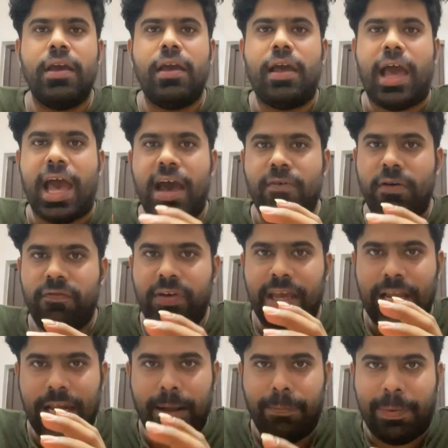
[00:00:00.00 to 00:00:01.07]
Have a
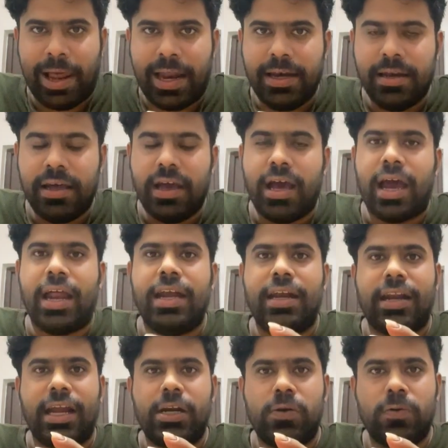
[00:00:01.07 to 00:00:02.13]
weekly plan and
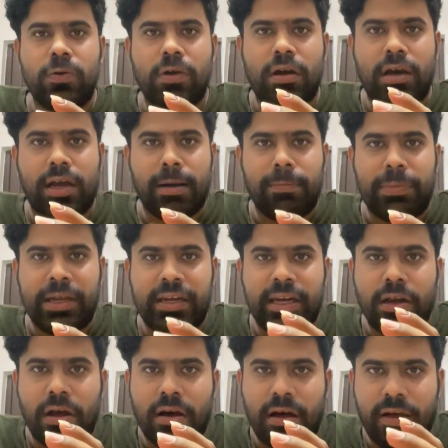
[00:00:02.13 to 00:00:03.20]
try to complete
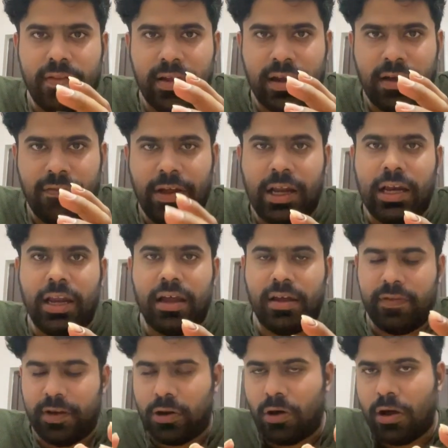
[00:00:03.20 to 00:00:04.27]
it,
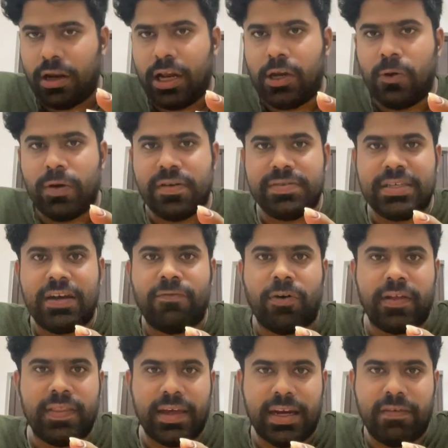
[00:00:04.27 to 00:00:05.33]
the target you have set
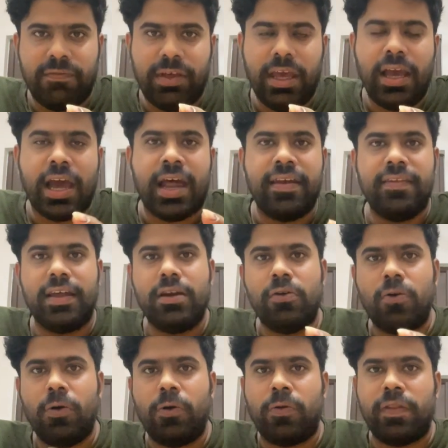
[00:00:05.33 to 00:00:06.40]
for that week, and then
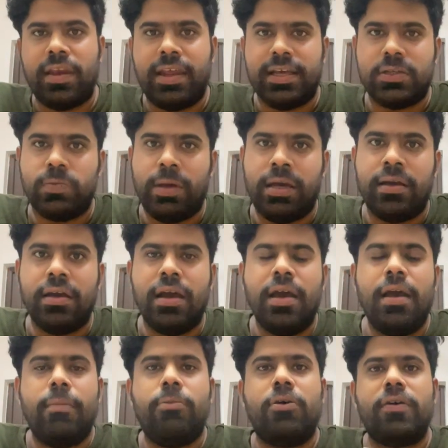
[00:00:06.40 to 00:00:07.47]
go to the next week.
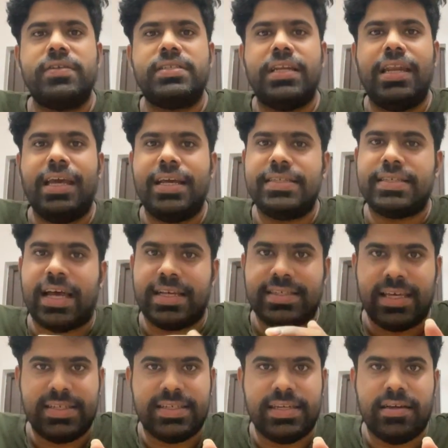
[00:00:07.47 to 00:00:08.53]
Because the days, as
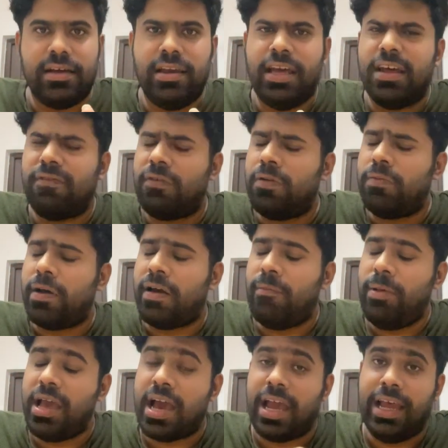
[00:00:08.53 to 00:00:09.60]
I said earlier, will
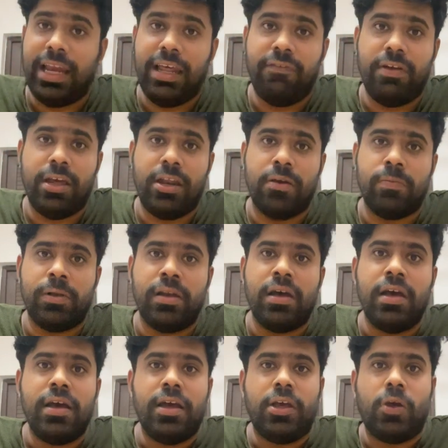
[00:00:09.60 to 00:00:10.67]
be highly variable.
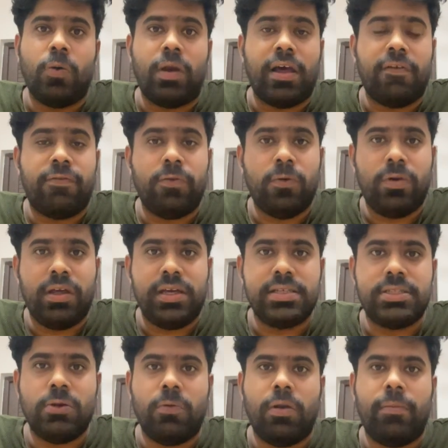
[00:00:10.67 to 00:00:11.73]
You will have few
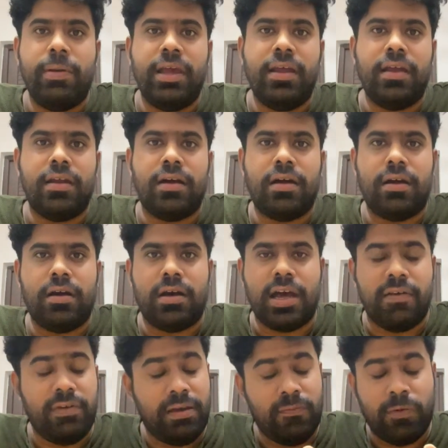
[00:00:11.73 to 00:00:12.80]
days, you will be
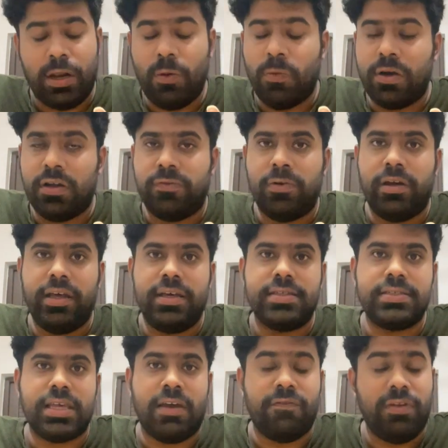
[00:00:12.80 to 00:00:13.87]
having very wonderful
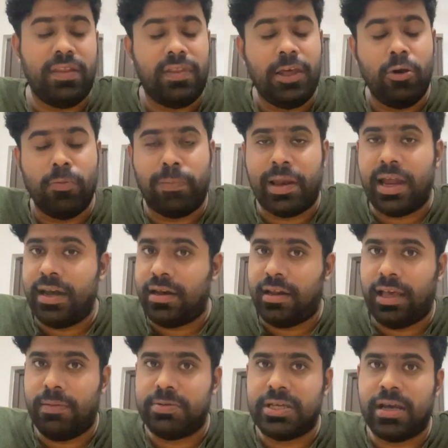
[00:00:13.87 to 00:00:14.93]
days, everything you plan
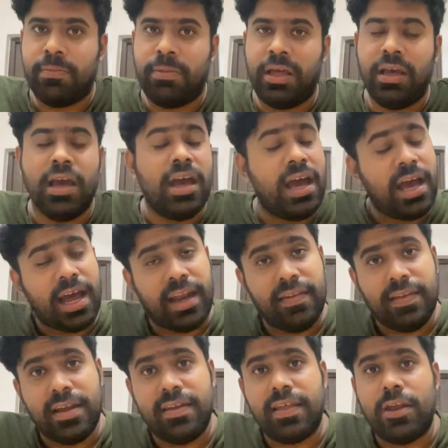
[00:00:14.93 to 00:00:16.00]
keeps happening, and
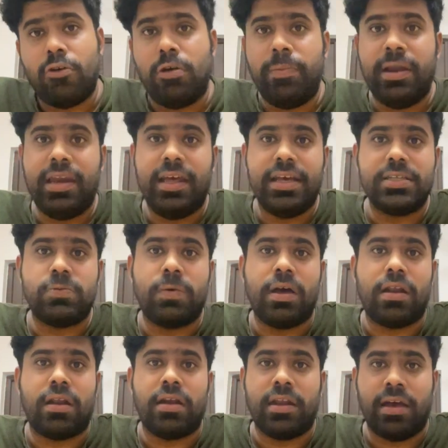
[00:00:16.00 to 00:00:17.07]
then there will be days
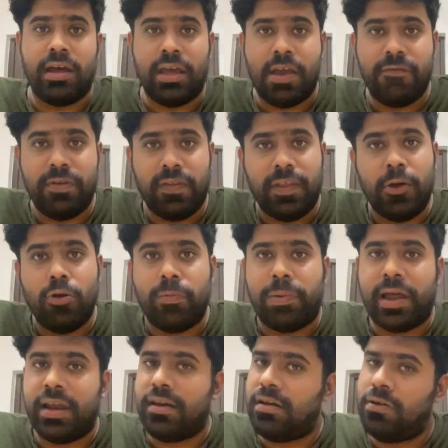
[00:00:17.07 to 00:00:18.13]
where everything you
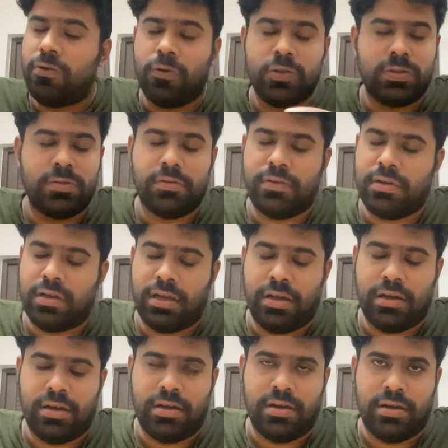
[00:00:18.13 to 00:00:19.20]
plan goes
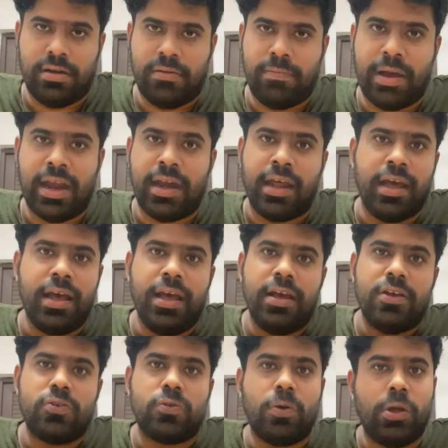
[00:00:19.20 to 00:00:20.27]
bad.
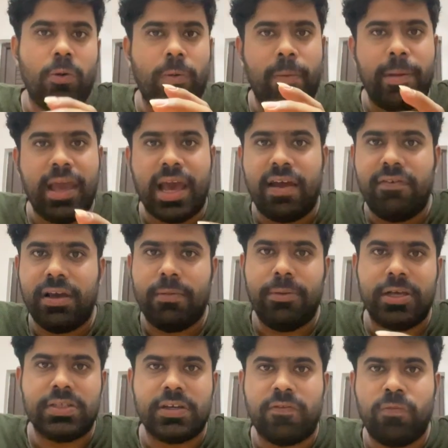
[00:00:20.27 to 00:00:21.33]
So you will be having a
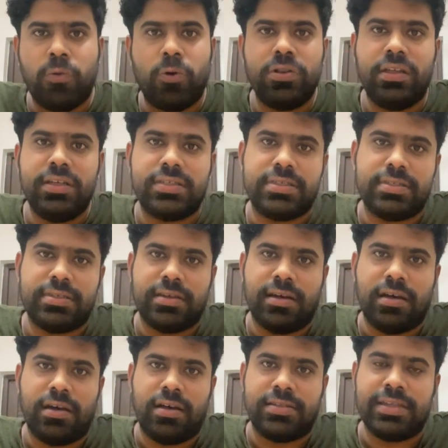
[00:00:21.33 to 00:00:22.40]
mix of both these
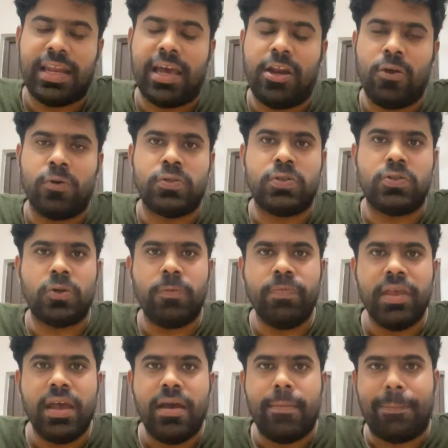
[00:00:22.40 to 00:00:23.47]
scenarios. So
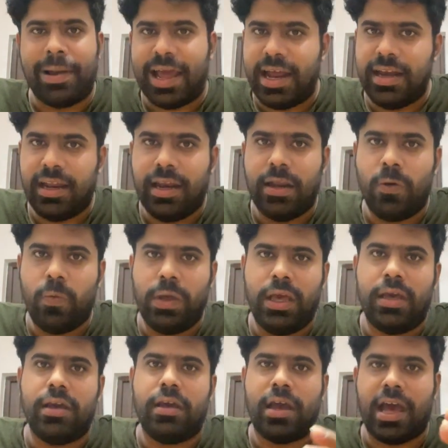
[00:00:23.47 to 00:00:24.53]
plan in a
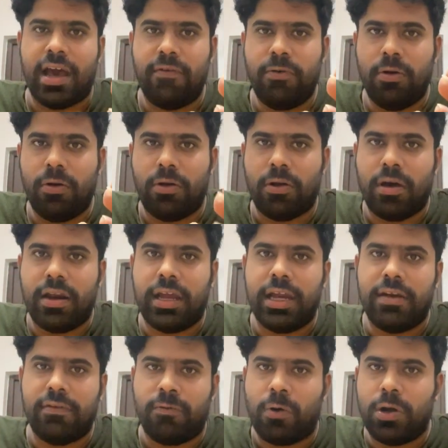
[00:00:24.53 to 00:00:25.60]
week, have your
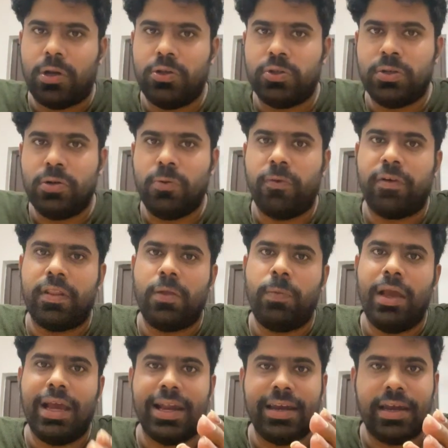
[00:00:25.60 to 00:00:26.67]
target, what you should do for the
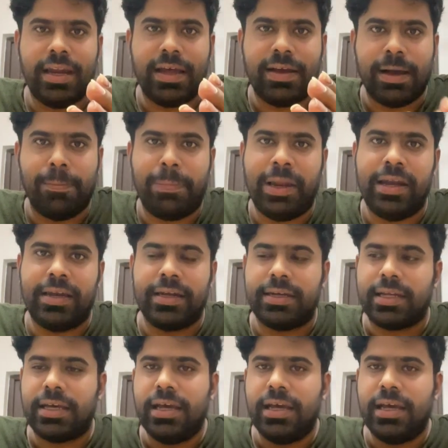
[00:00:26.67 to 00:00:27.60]
week, and complete it.